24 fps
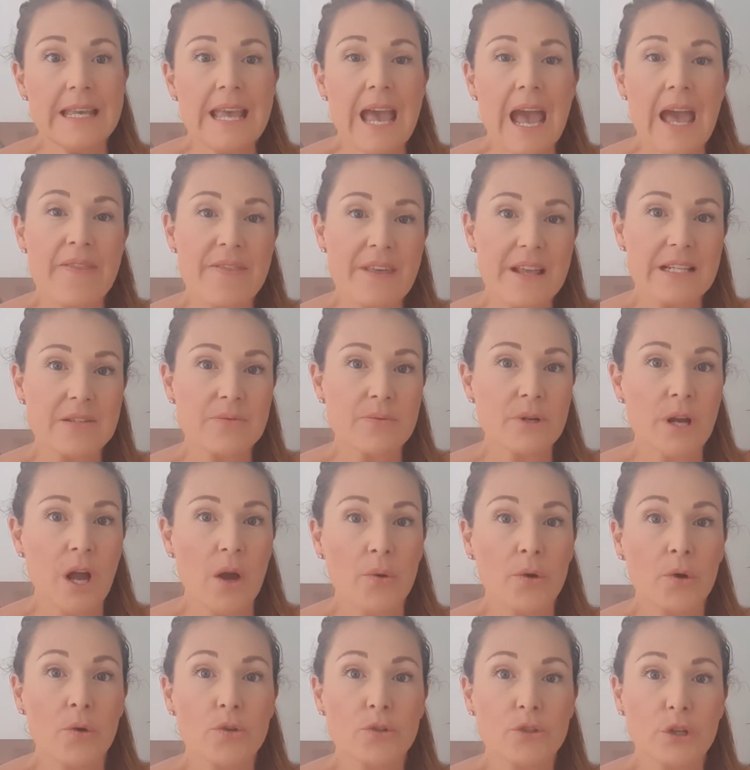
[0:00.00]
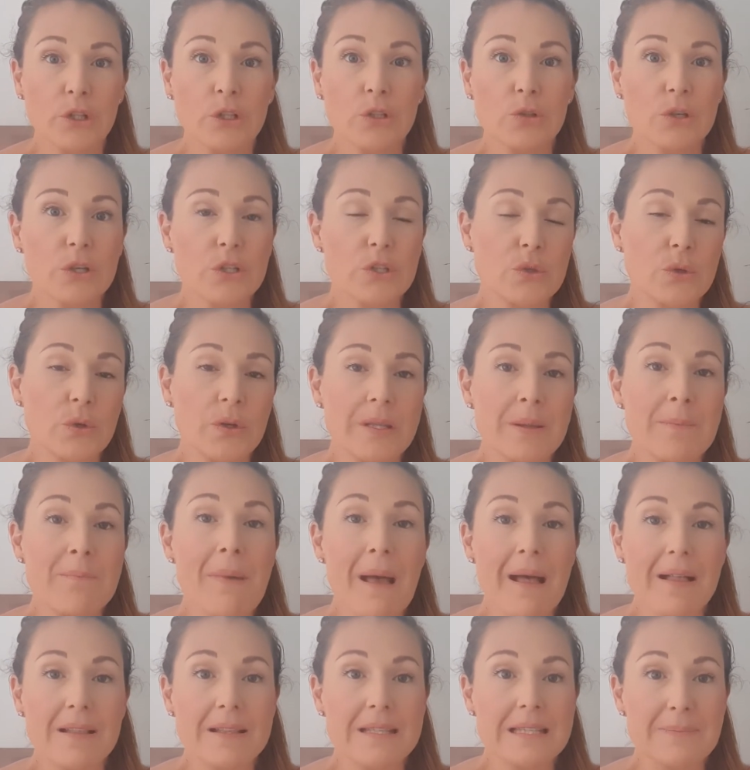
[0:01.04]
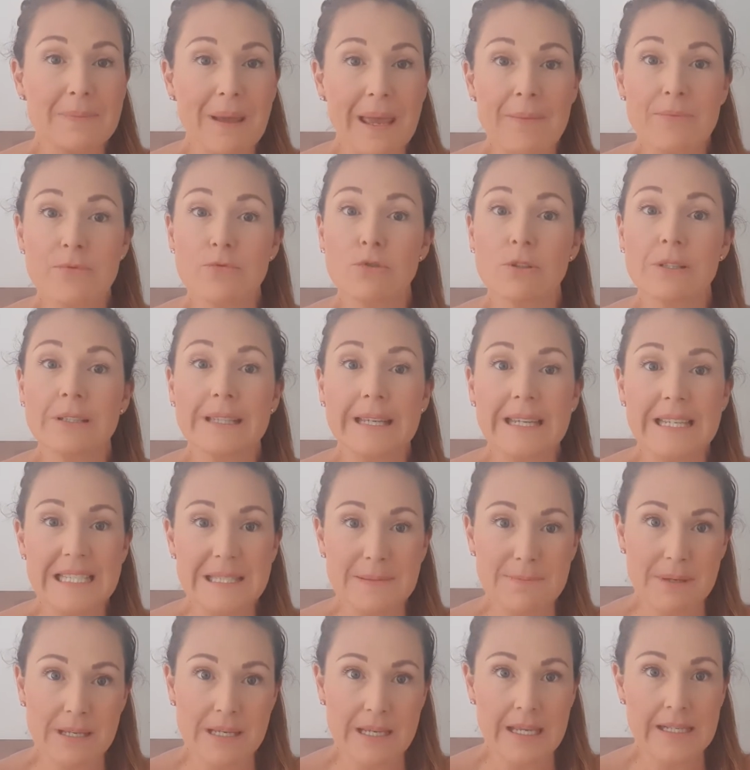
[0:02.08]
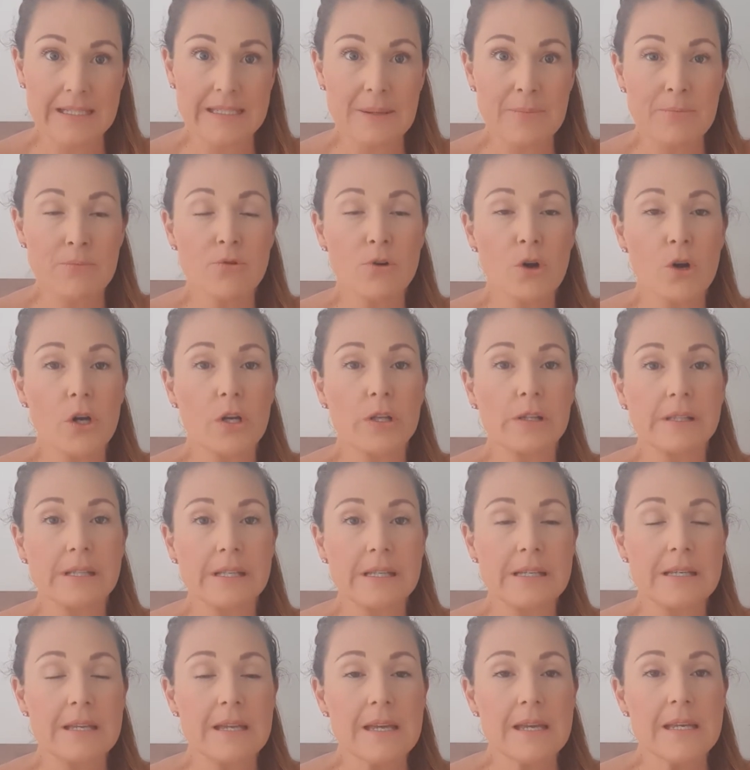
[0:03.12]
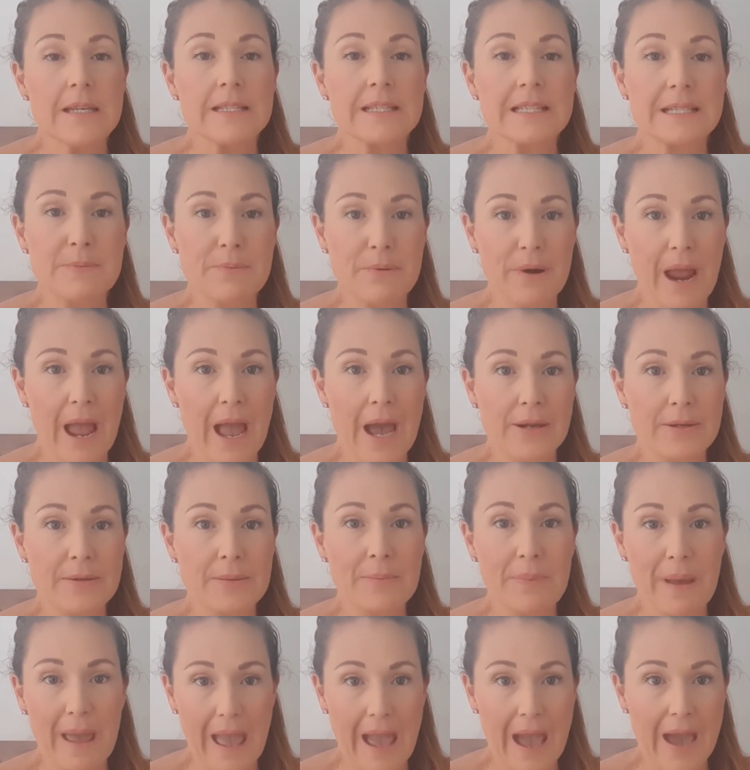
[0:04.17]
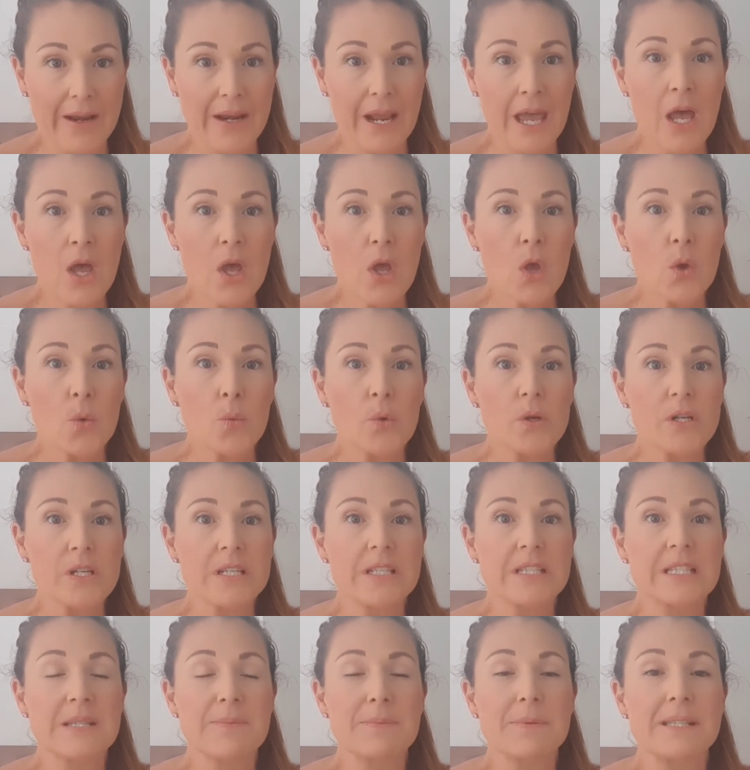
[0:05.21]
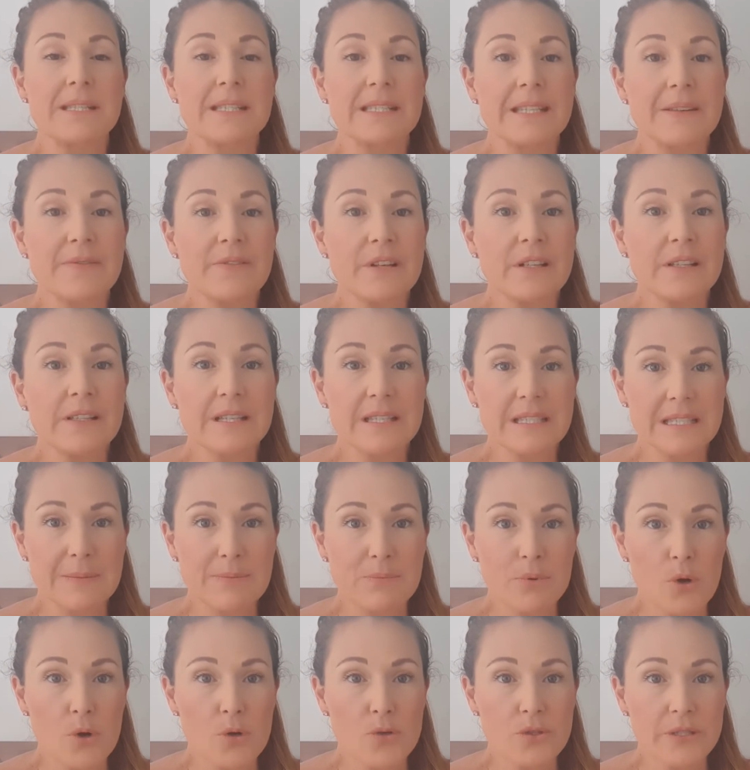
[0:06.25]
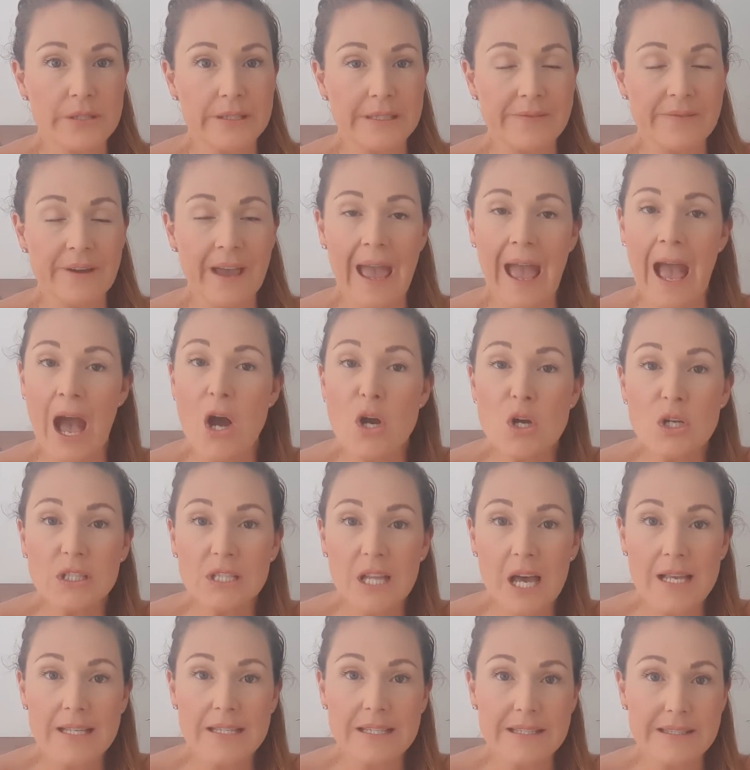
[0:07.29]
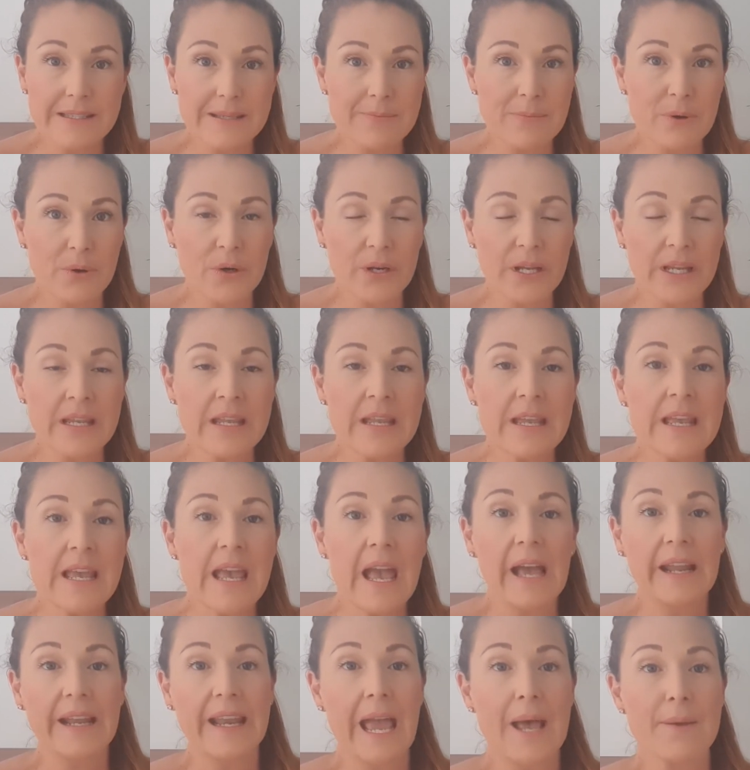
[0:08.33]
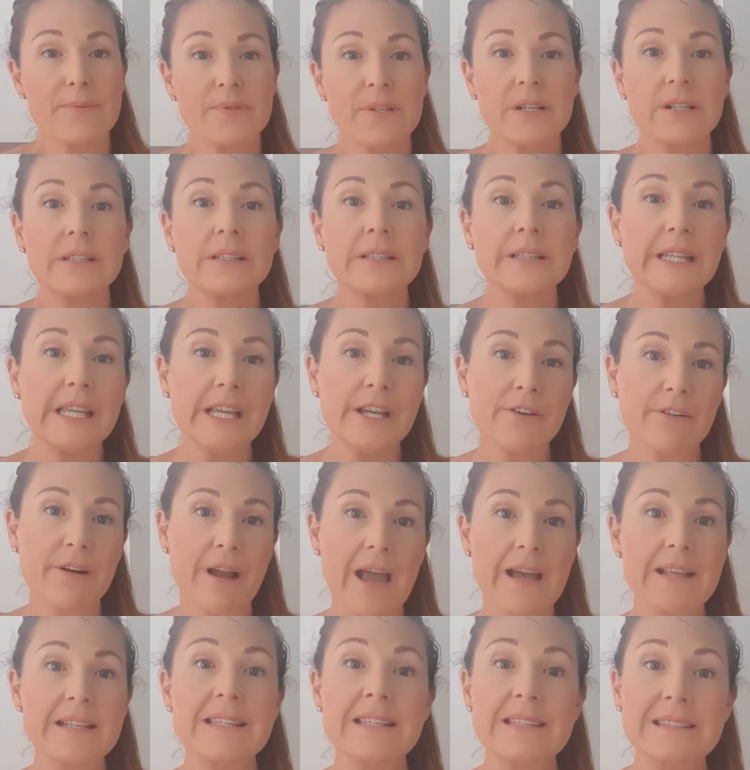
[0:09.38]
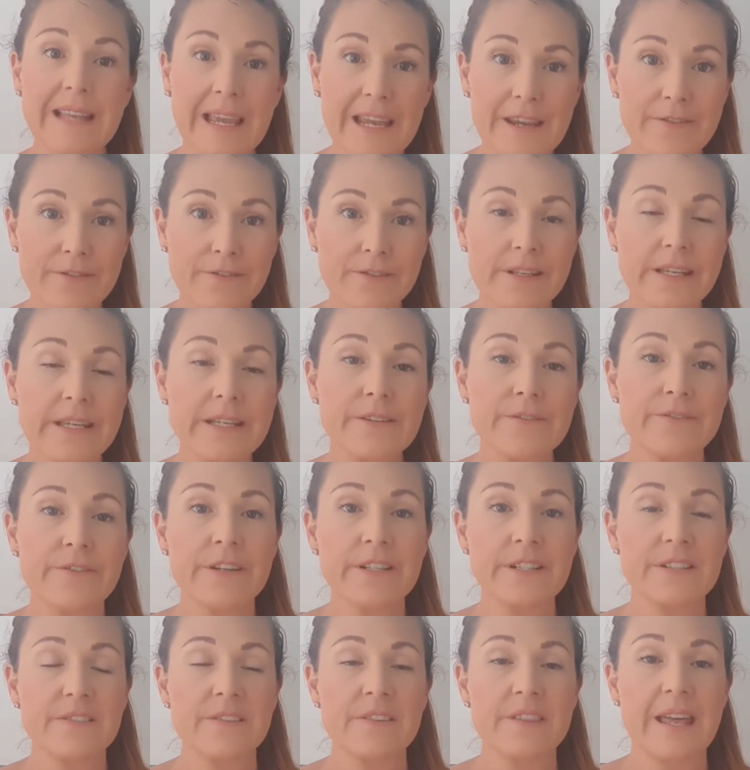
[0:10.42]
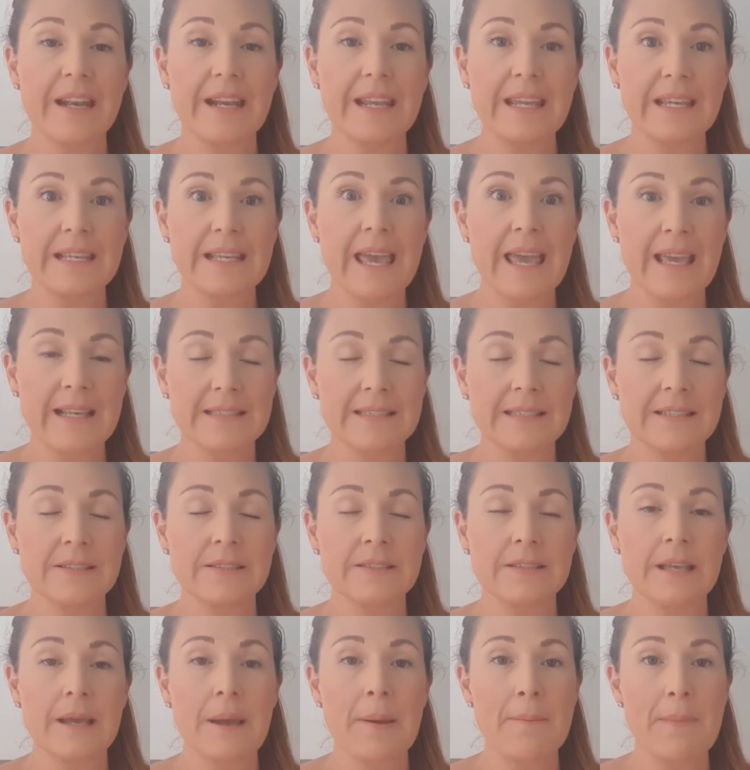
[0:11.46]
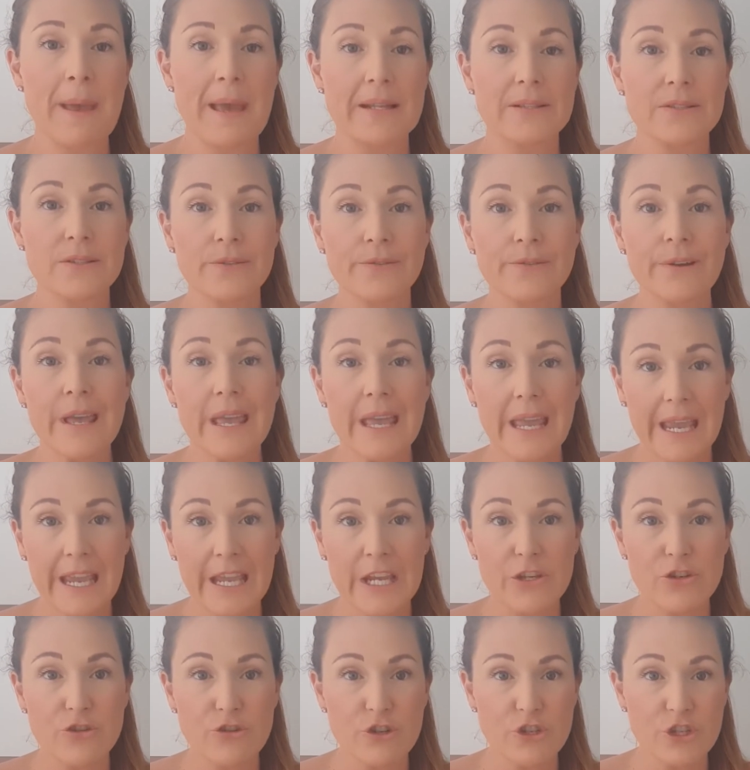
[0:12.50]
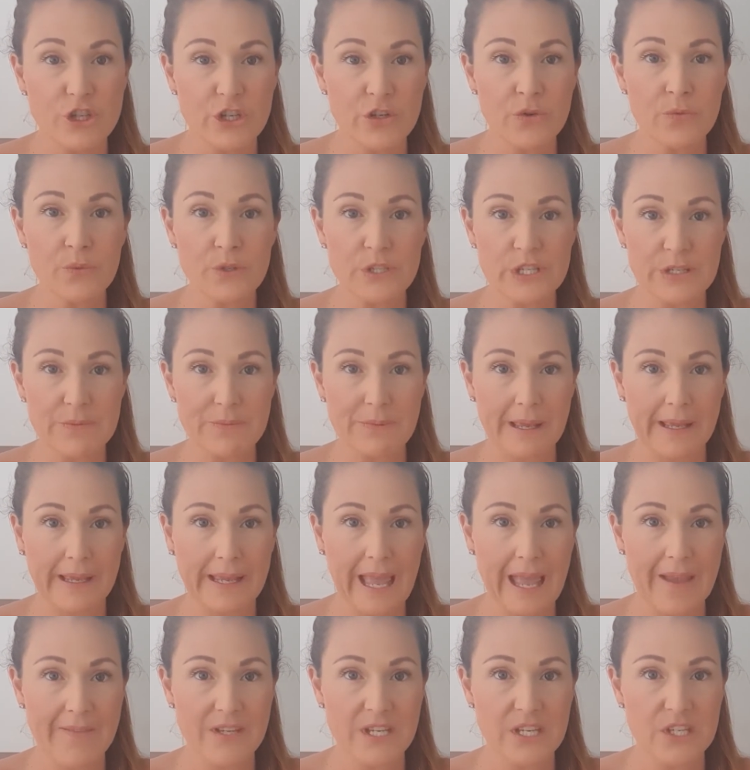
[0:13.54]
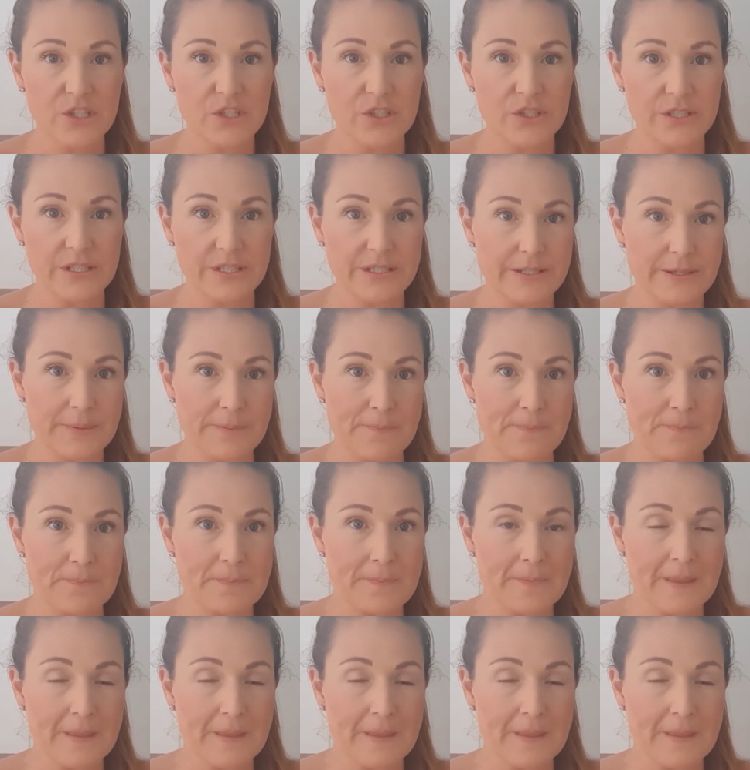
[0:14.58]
And that's when I would also look at doing the Balance Babe Release Me. It's a broccoli sprout powder which specifically supports the liver, alkalizes the body, and helps to clear out safely and effectively that excess amounts of estrogen, which is playing havoc in your system.